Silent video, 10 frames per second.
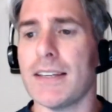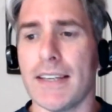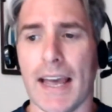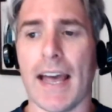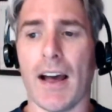
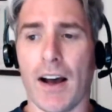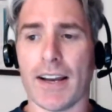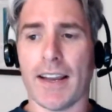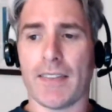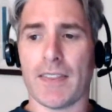Yeah,
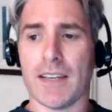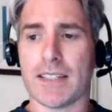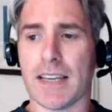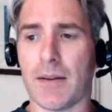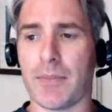I get
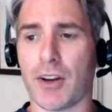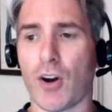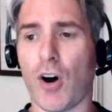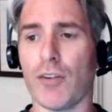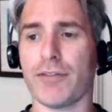this. Um, the
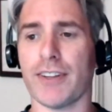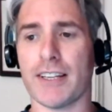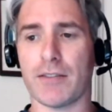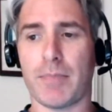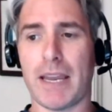
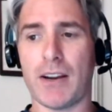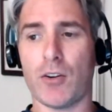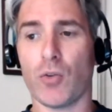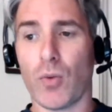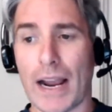conflict of being
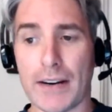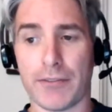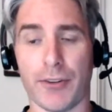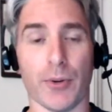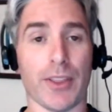
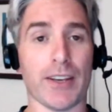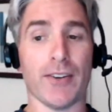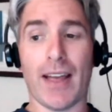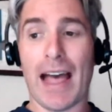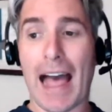grateful that
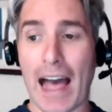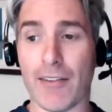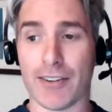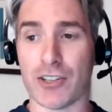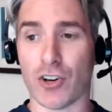you
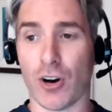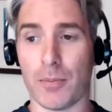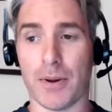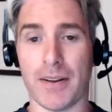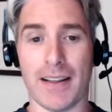have a
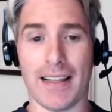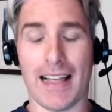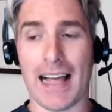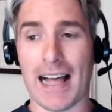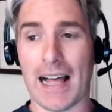job
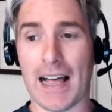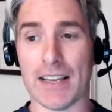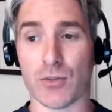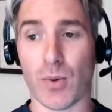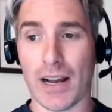uh,
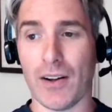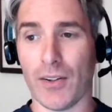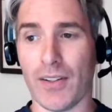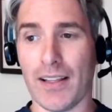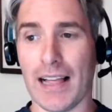as well.
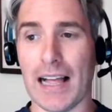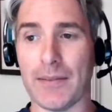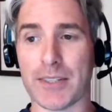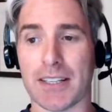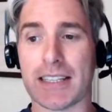
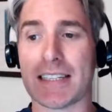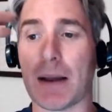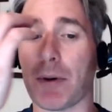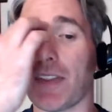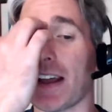Um, so let's
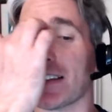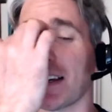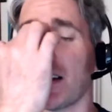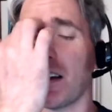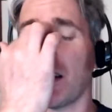tap on that. It's
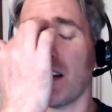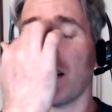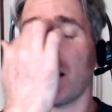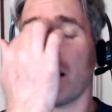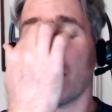like,
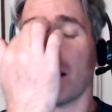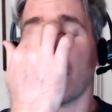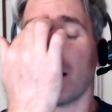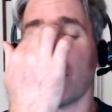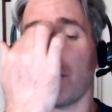
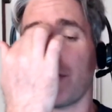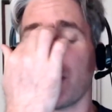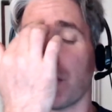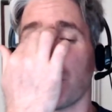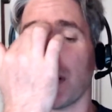oh, I
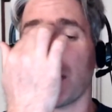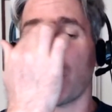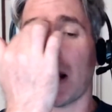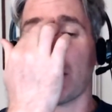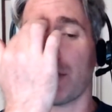feel really
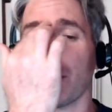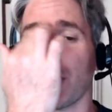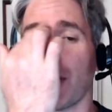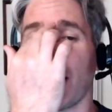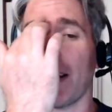grateful
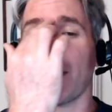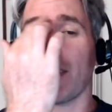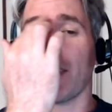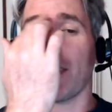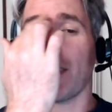that I
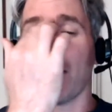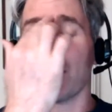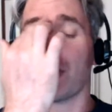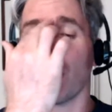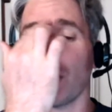that I have
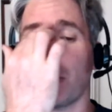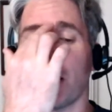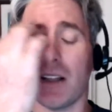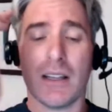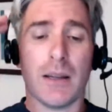a job
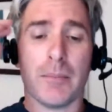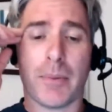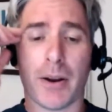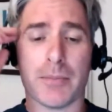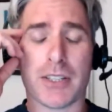
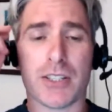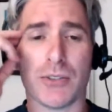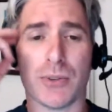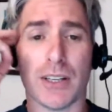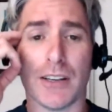but I'm
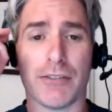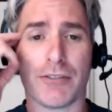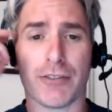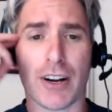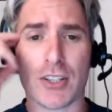still really
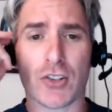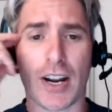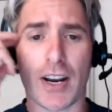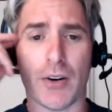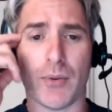
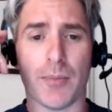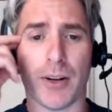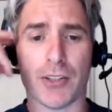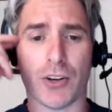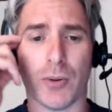frustrated with
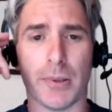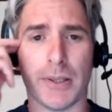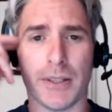my job.